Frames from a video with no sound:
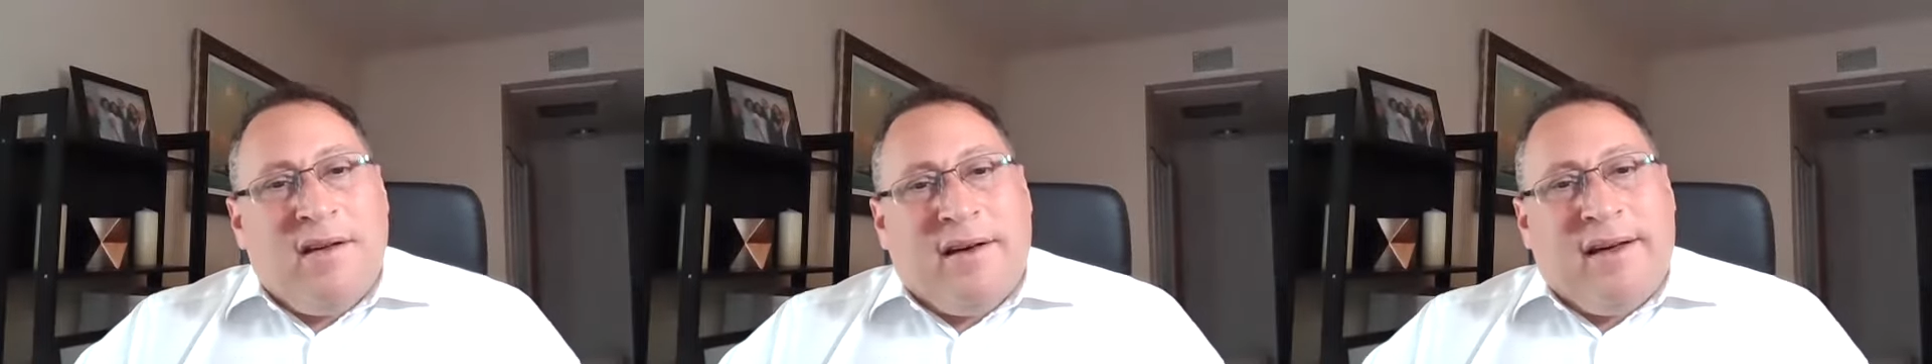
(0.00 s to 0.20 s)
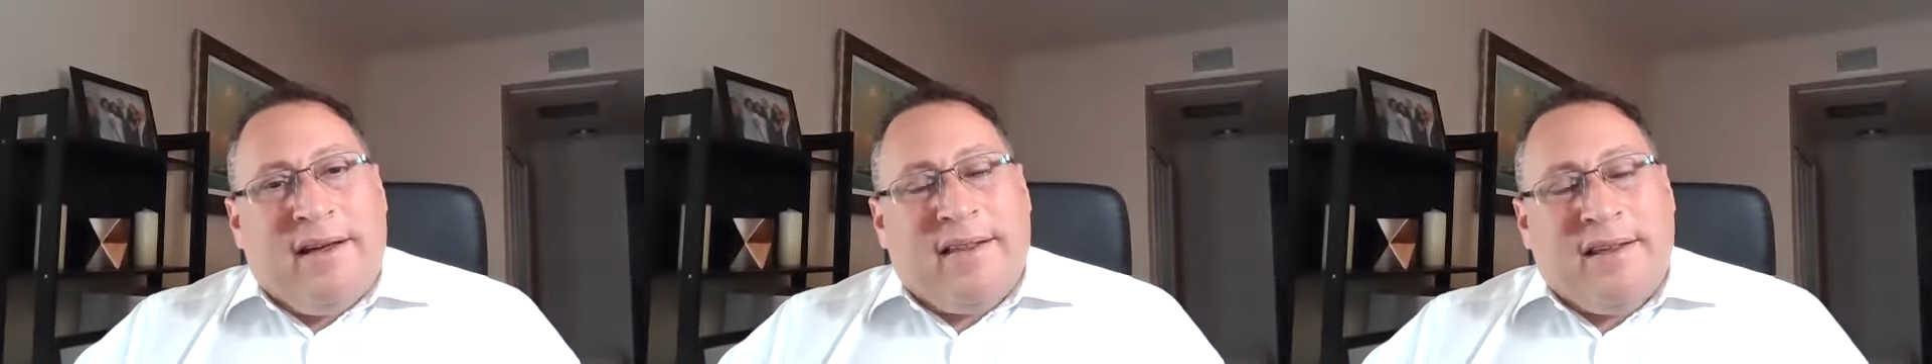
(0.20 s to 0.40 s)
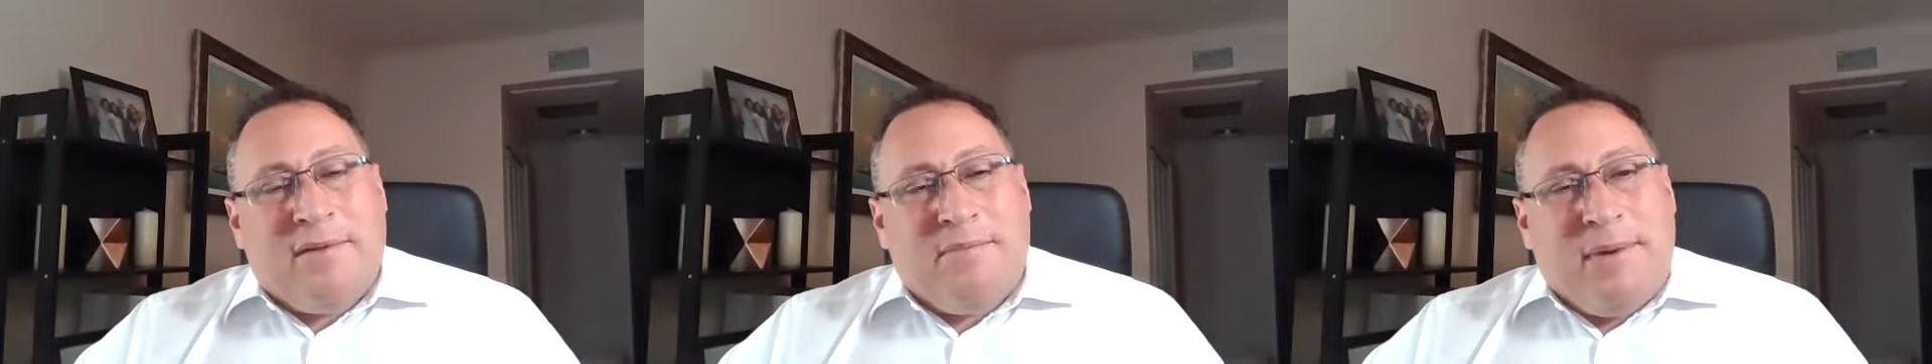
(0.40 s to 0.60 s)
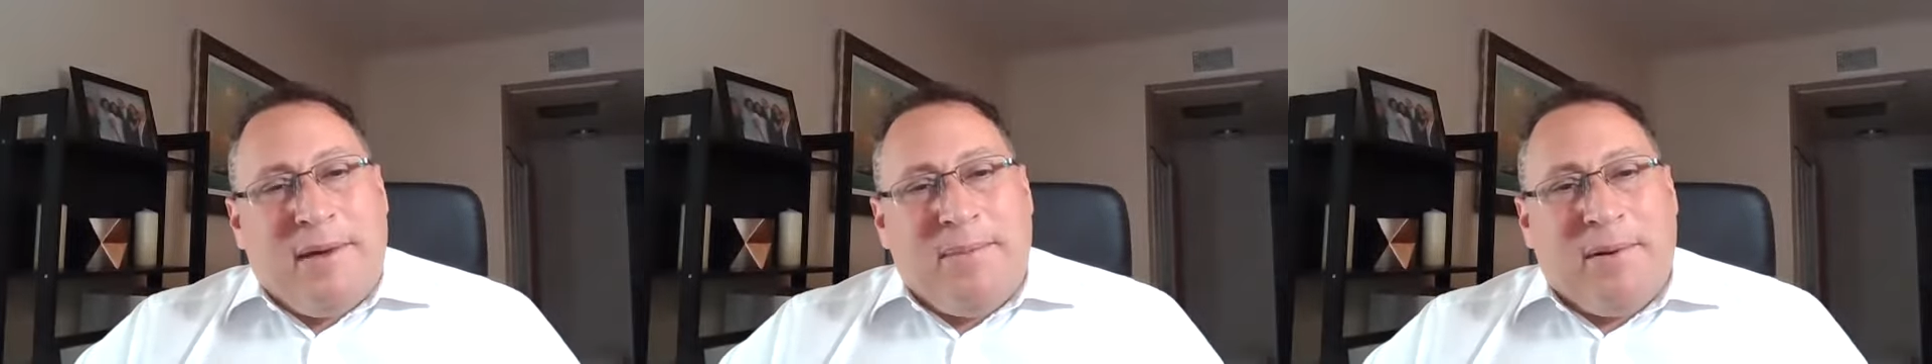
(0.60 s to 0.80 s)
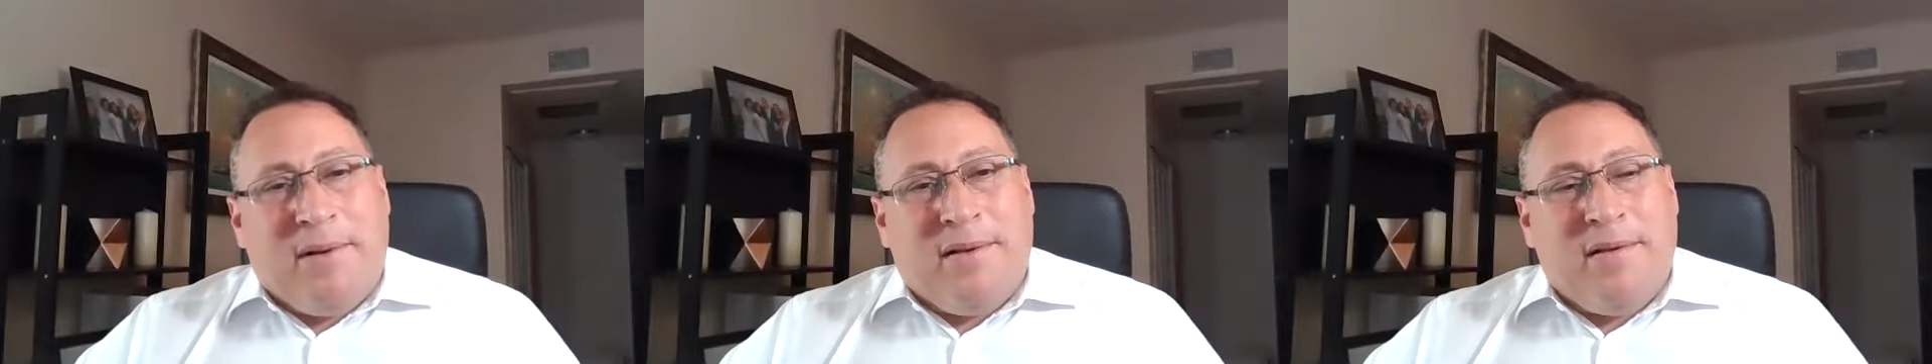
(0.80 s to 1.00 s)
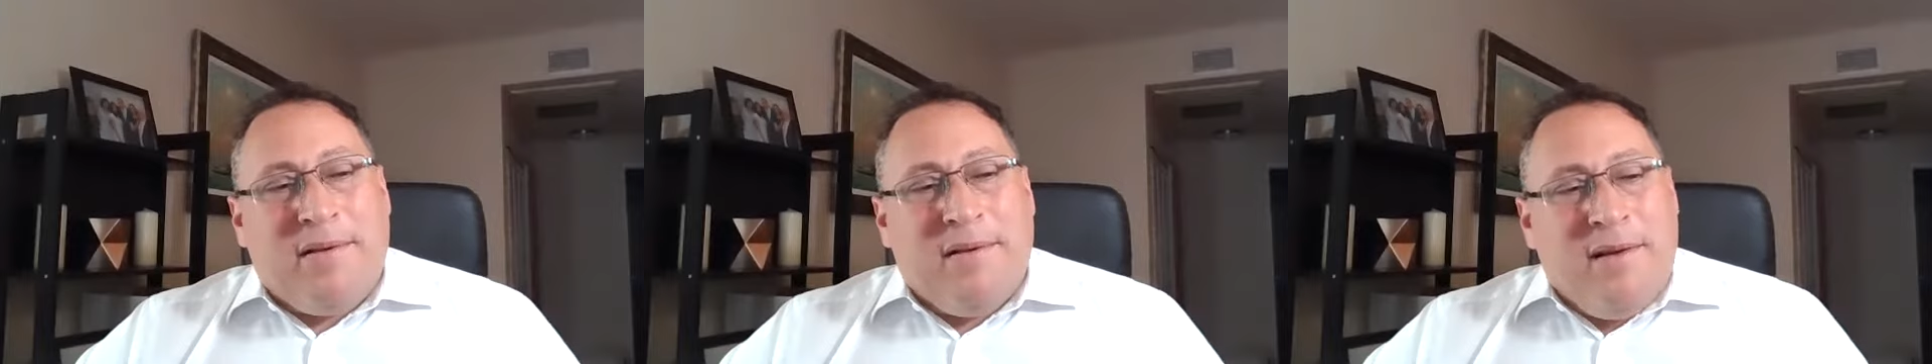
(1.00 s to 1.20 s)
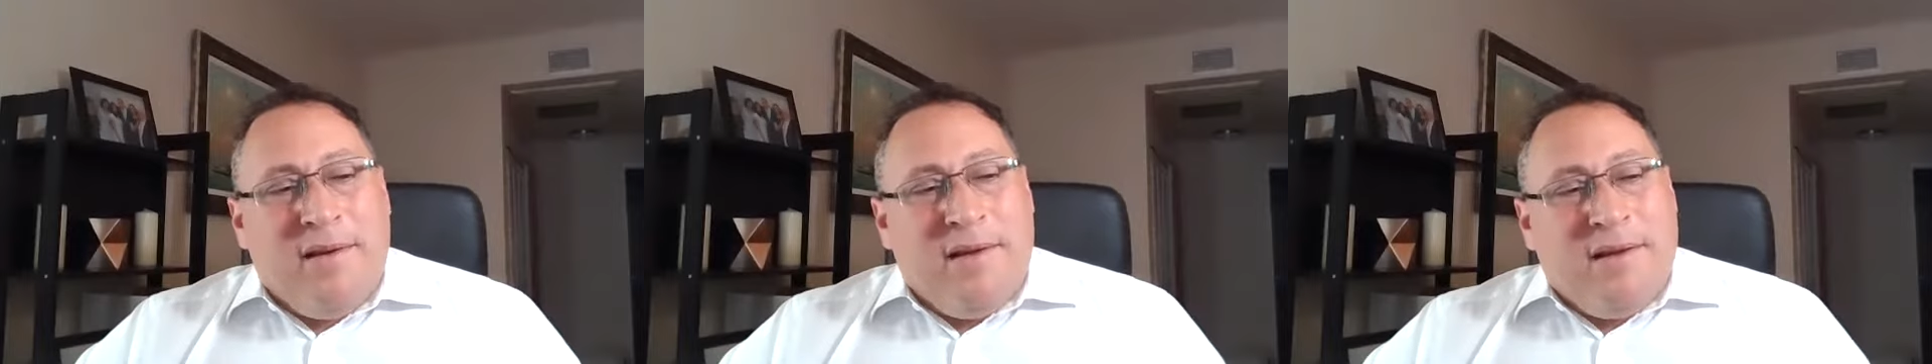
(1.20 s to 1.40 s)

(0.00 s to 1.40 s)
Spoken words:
I think people,